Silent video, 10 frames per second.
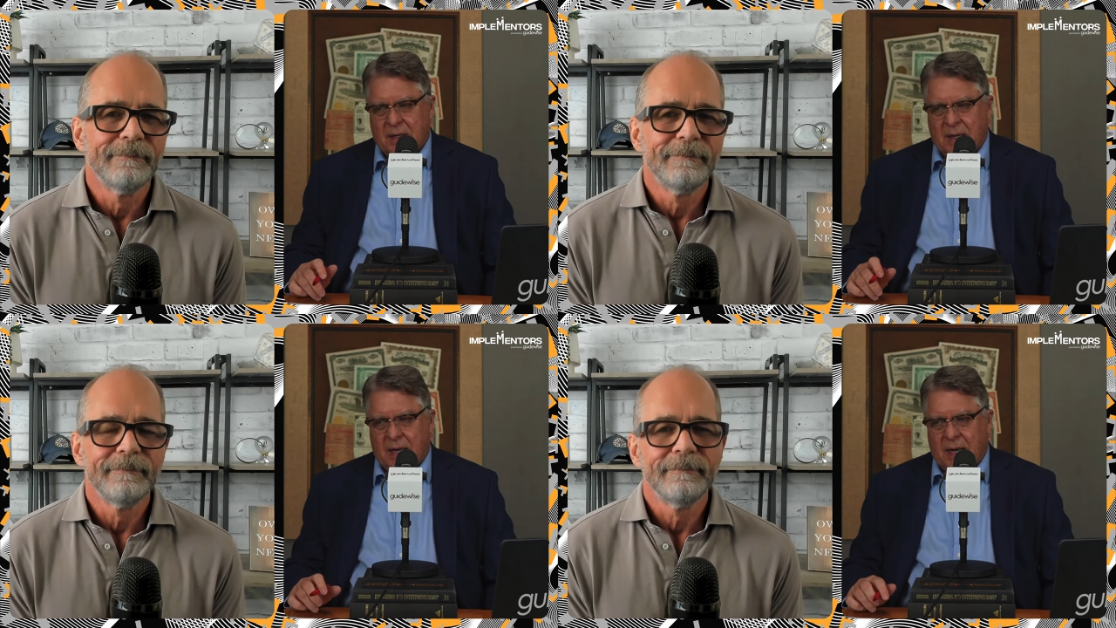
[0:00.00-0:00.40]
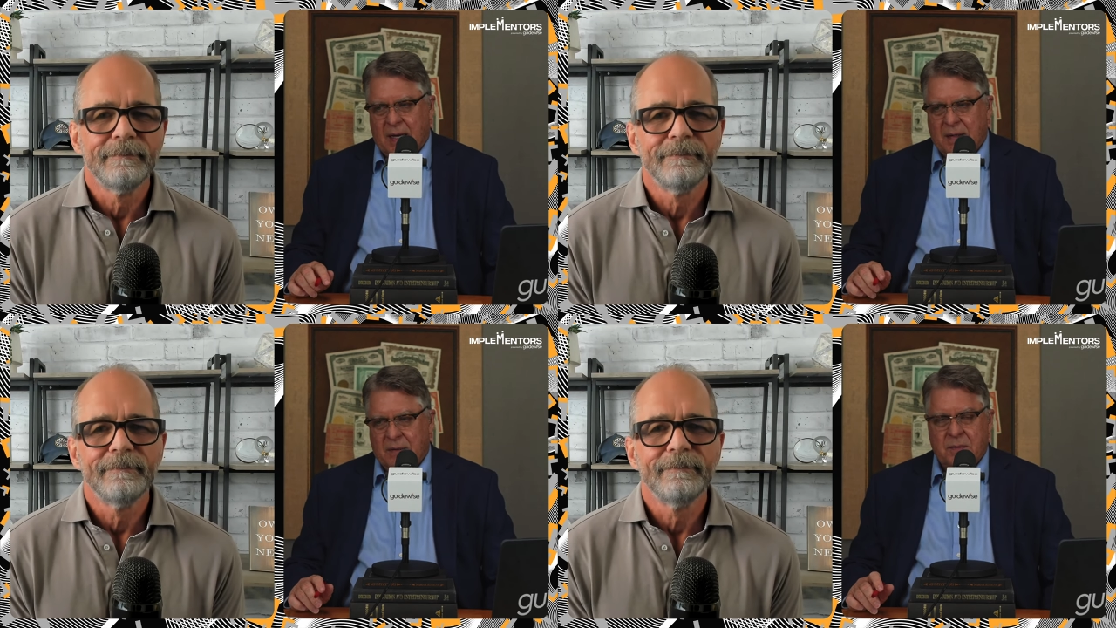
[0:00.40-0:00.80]

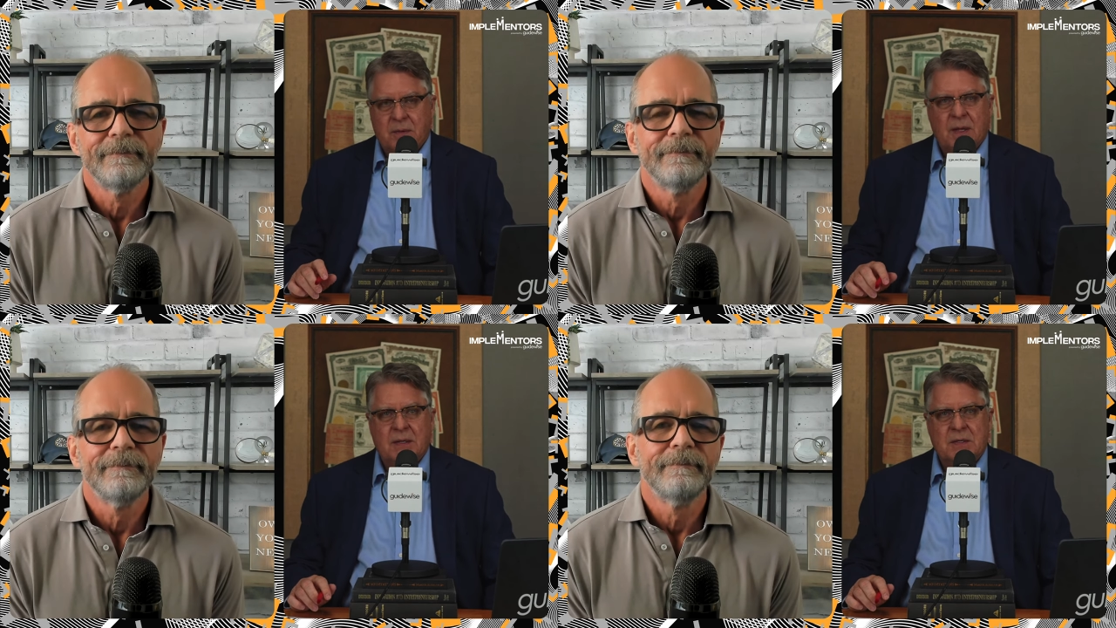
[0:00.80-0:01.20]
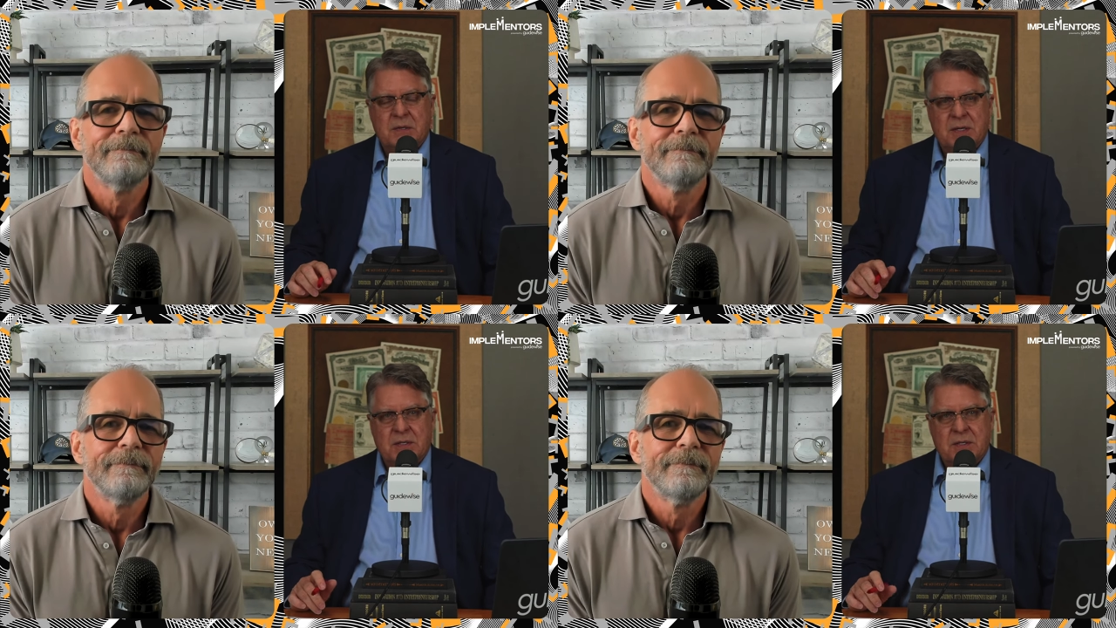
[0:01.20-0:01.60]
Speaker 1: gotten through a lot of
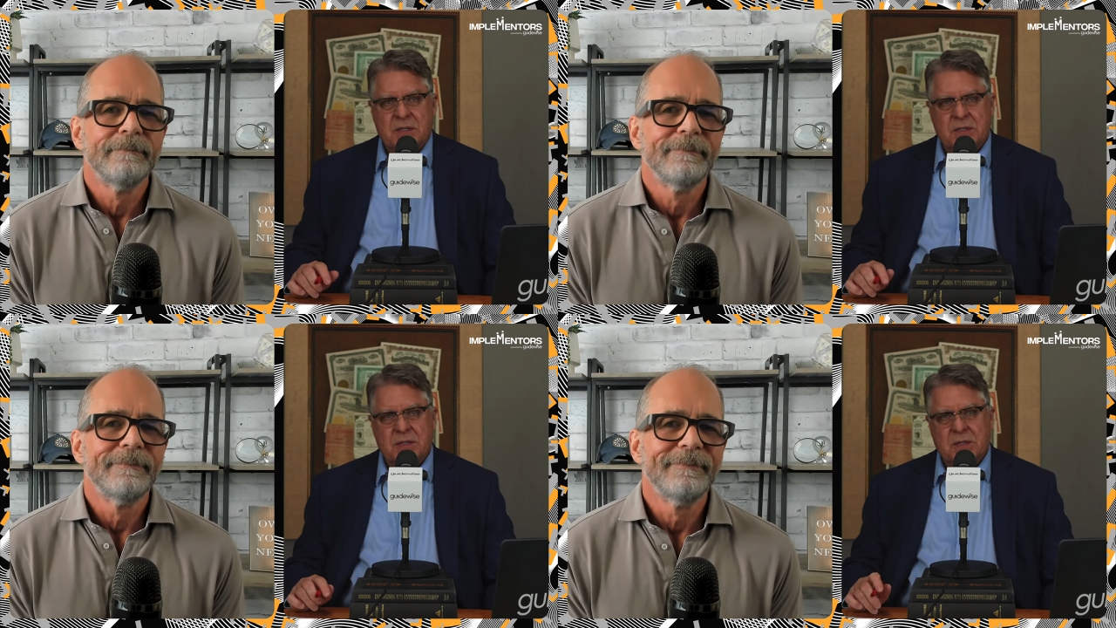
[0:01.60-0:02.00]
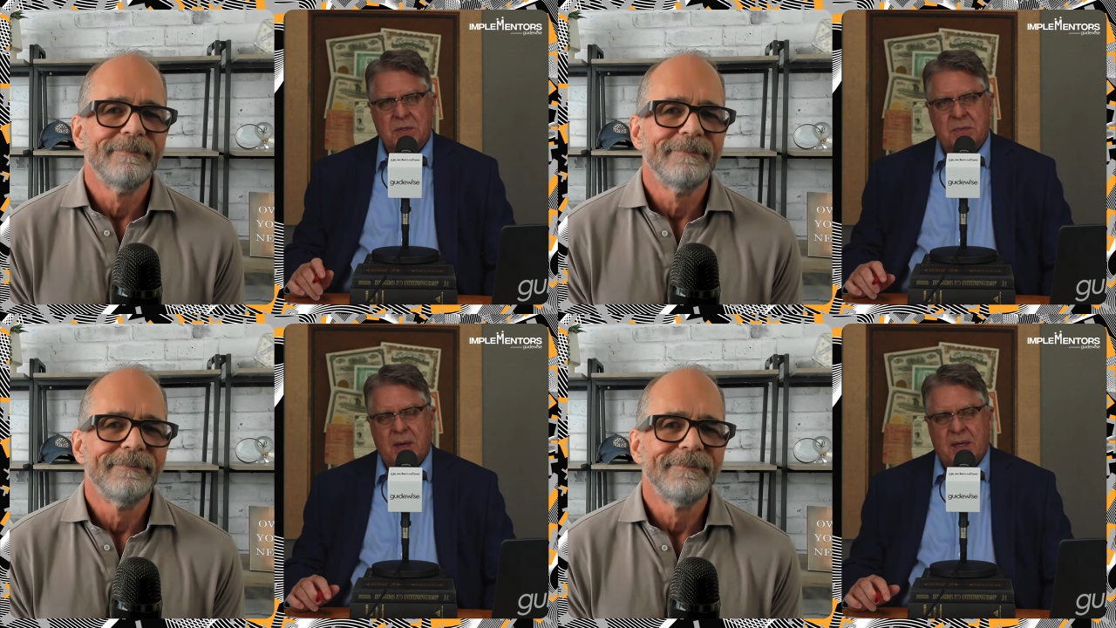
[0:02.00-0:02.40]
transitions and you
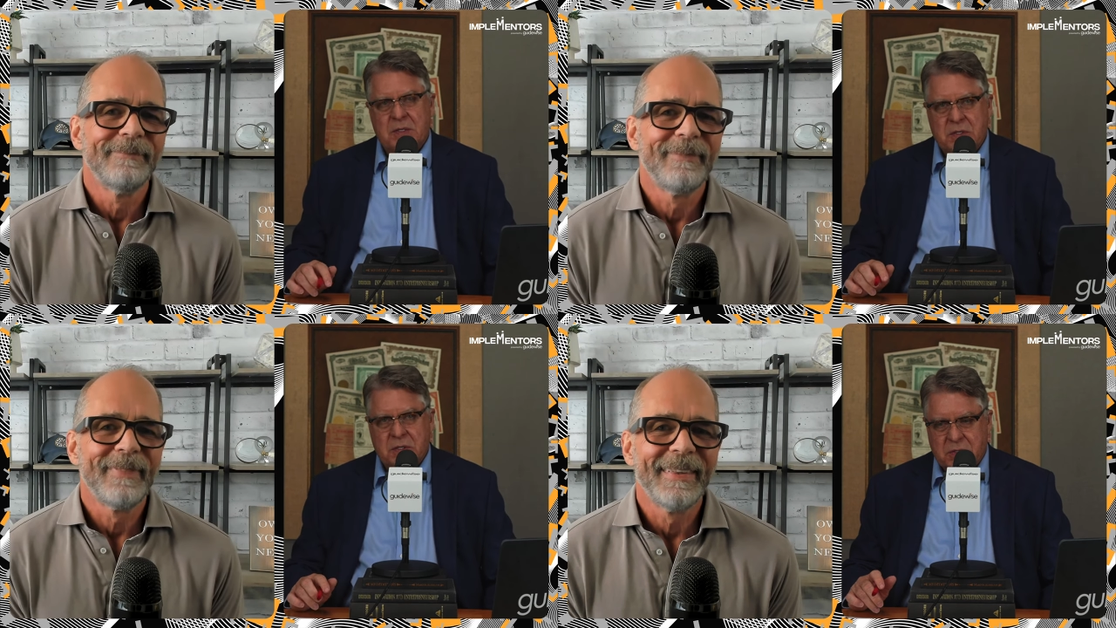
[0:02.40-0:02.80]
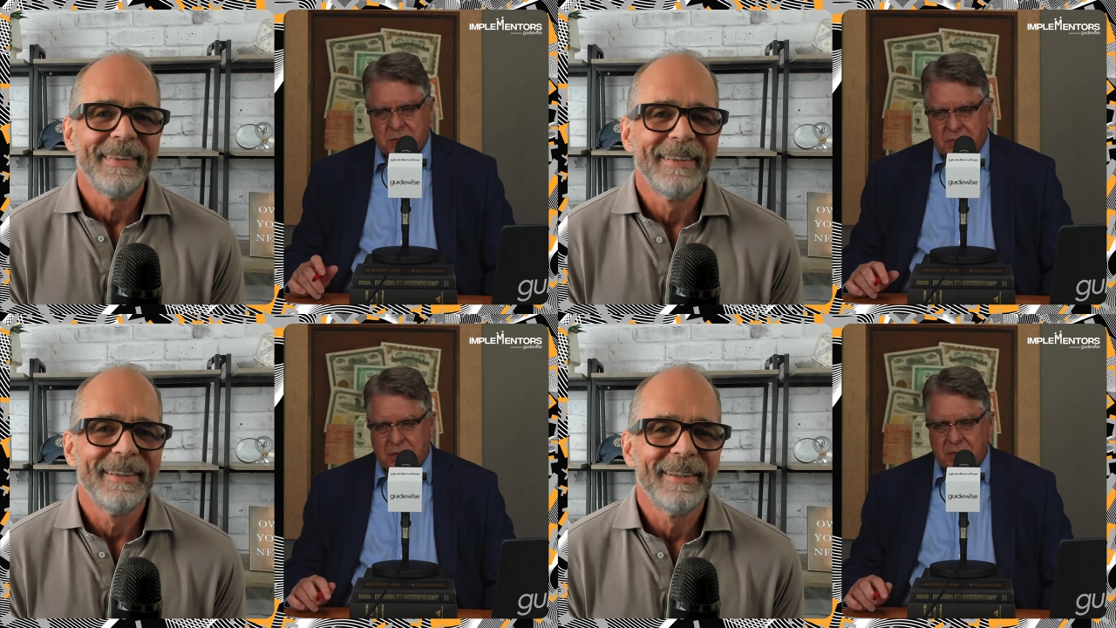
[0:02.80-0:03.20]
managed your
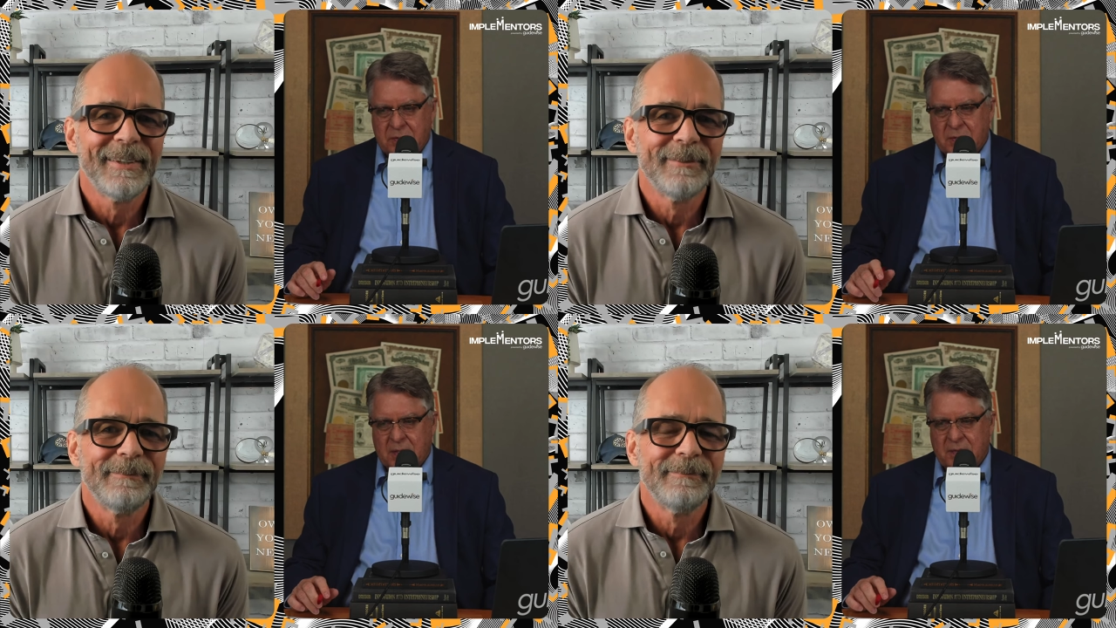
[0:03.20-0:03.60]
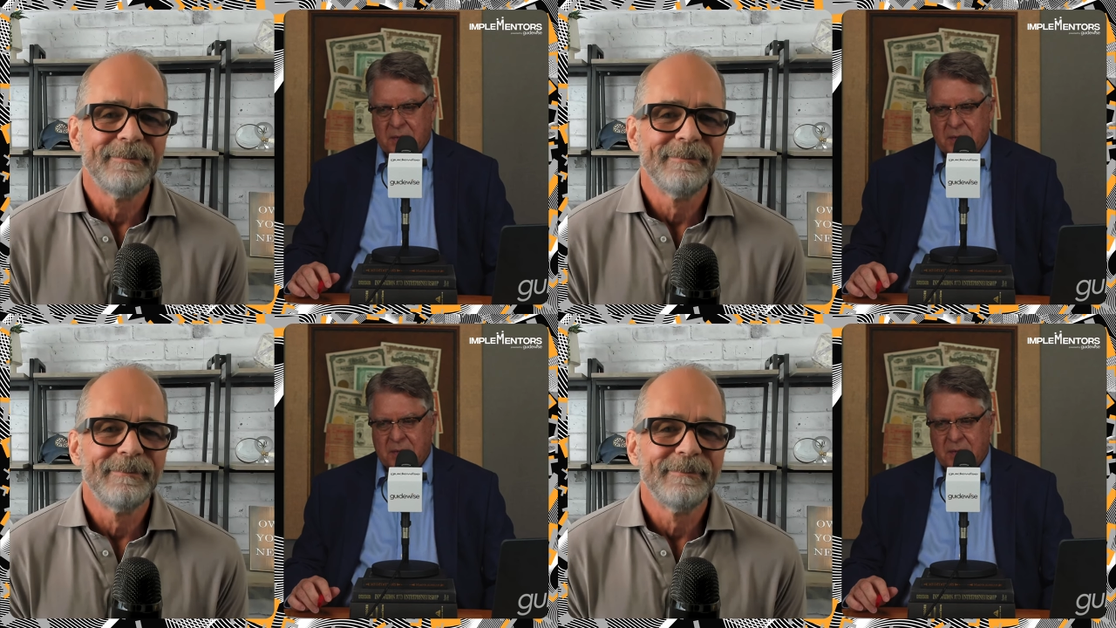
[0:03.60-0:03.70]
journey through life.